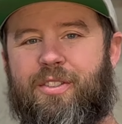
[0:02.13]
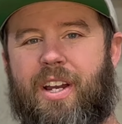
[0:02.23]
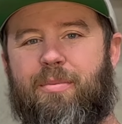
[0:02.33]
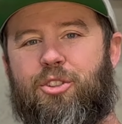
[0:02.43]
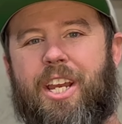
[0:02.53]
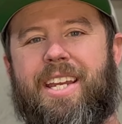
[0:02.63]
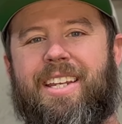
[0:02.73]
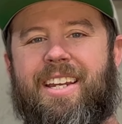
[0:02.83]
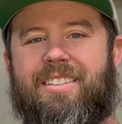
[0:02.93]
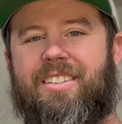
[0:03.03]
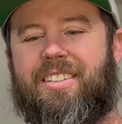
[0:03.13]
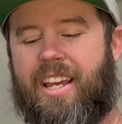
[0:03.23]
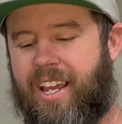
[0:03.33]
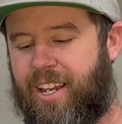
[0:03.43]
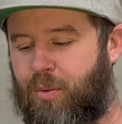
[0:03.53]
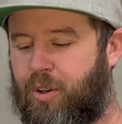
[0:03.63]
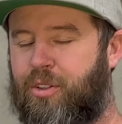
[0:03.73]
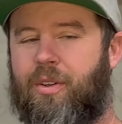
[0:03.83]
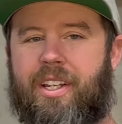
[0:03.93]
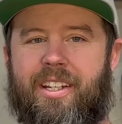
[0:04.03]
I'm Jake, and today we're
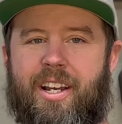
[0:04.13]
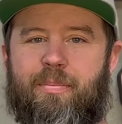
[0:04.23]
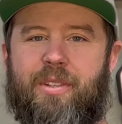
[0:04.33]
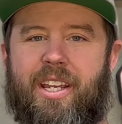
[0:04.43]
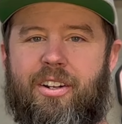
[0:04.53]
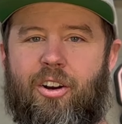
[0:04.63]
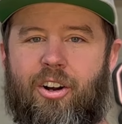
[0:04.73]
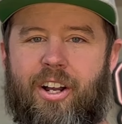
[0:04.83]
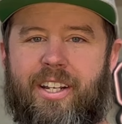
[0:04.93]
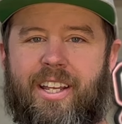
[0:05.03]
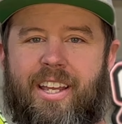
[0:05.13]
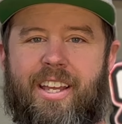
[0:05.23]
doing an update on